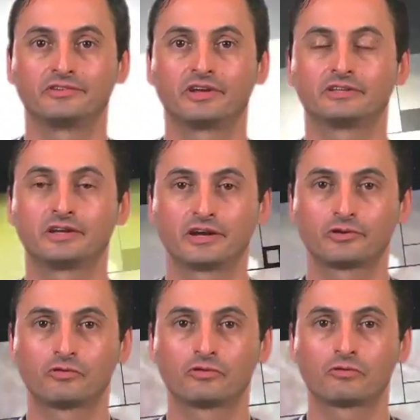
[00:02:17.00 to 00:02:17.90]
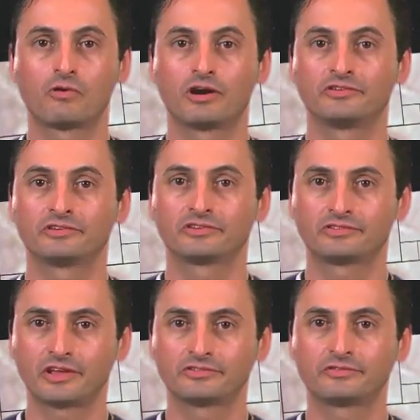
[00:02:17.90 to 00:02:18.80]
is that GuttaCore requires
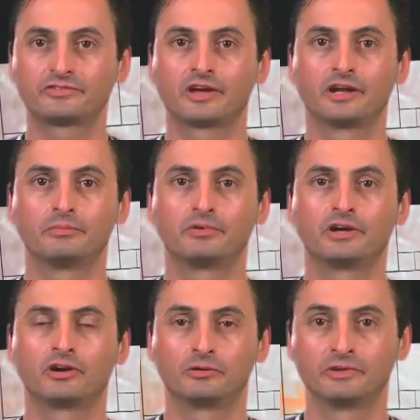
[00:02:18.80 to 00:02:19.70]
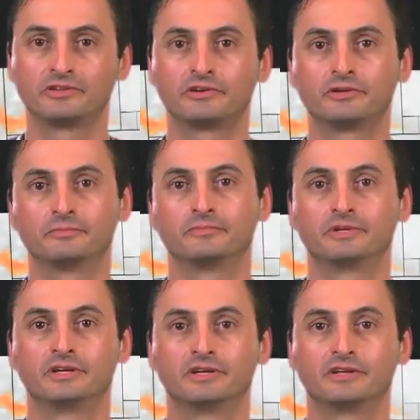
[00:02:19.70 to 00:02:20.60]
extensive setup and armamentarium.
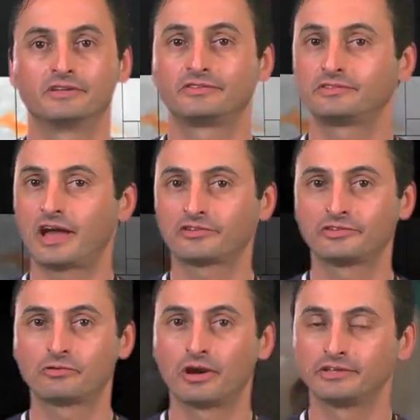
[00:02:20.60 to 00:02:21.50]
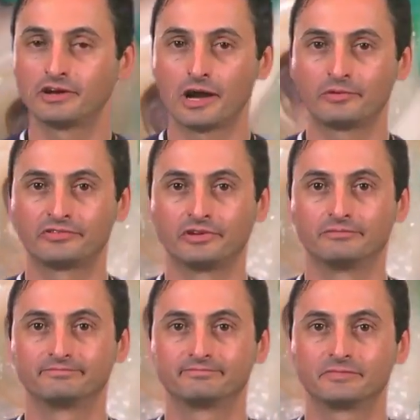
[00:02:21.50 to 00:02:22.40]
This is actually quite the
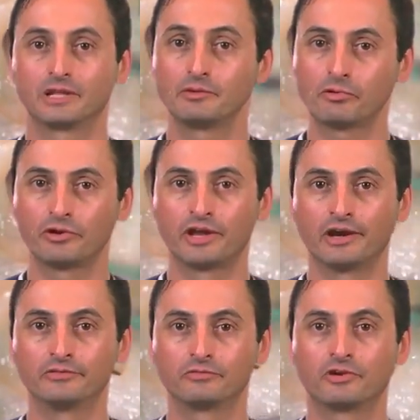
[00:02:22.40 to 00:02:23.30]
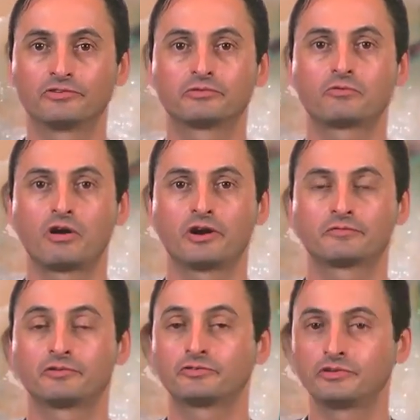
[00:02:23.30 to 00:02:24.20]
opposite. Let me point out what is
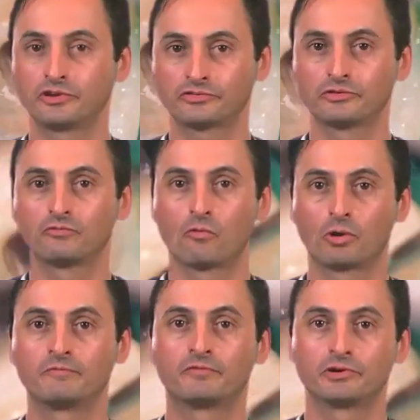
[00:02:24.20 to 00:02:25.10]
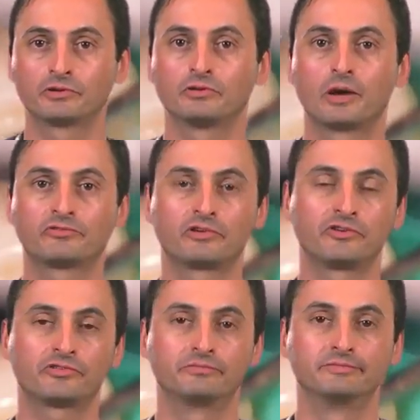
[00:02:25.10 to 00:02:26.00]
required for traditional warm vertical
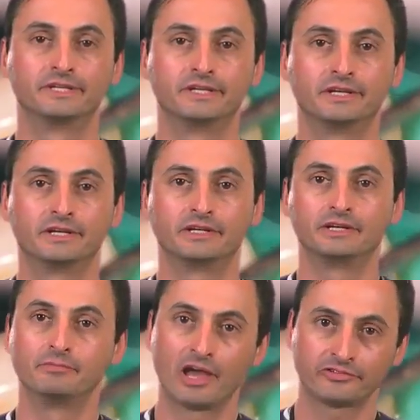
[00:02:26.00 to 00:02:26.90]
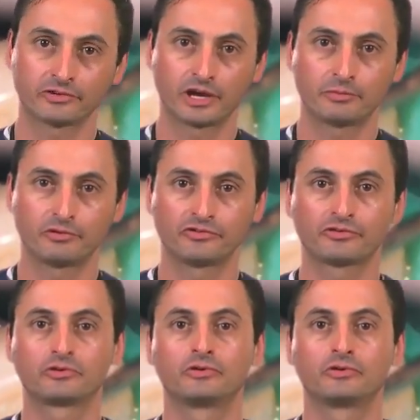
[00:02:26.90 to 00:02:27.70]
obturation. You need a master gutta percha